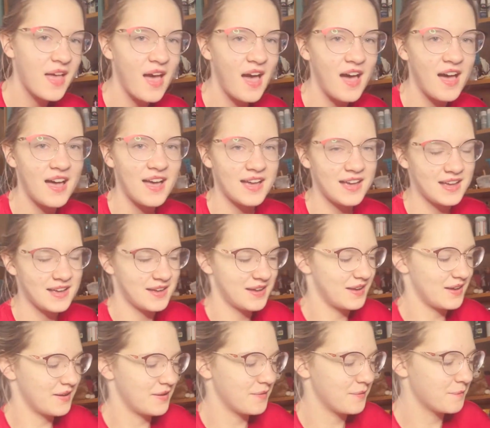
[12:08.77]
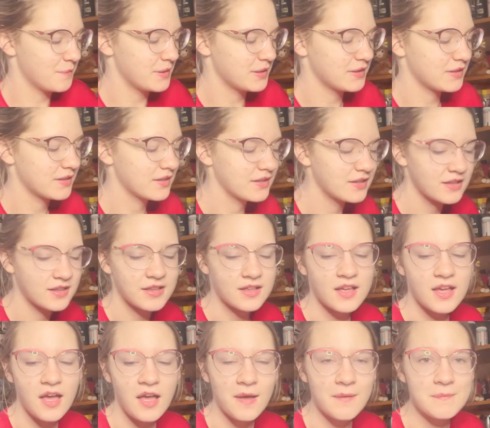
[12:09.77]
I am
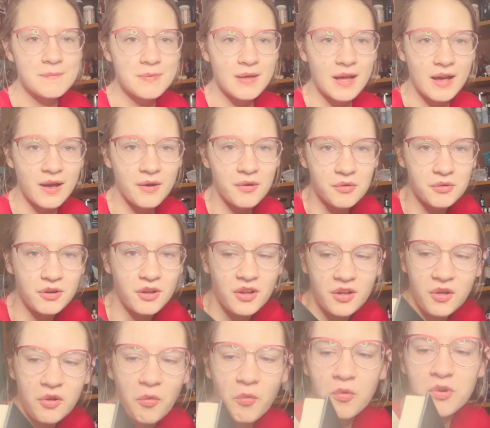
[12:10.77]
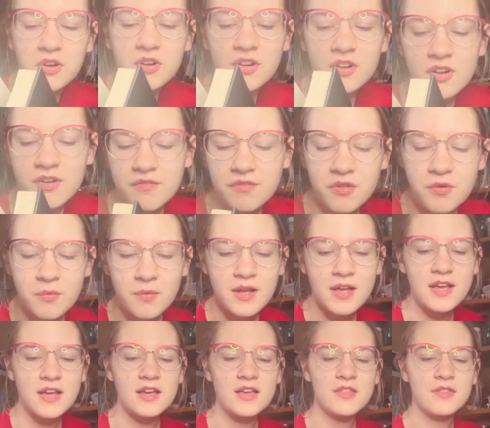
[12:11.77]
about a quarter of the
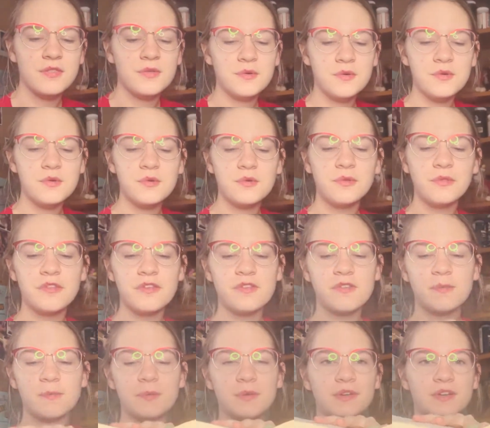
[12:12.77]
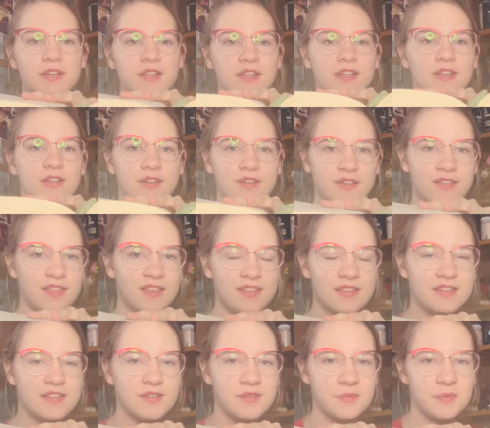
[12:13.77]
way through this book.
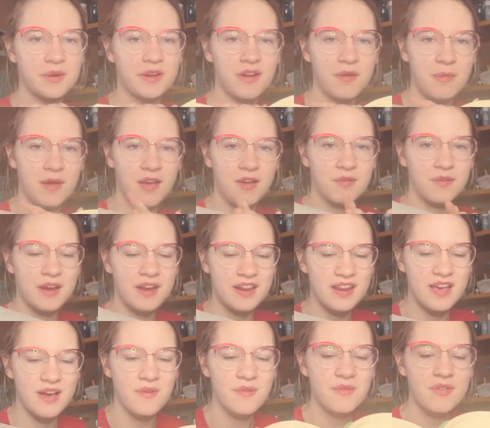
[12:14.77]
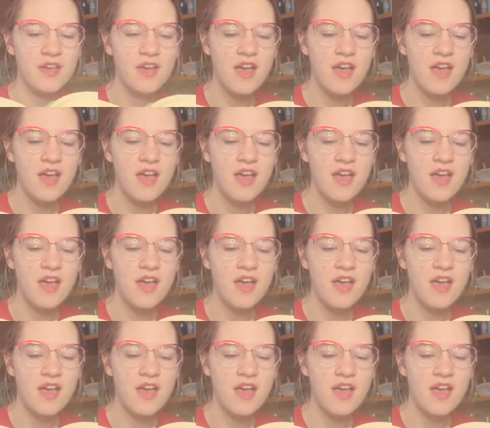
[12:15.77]
This is where I'm at right now.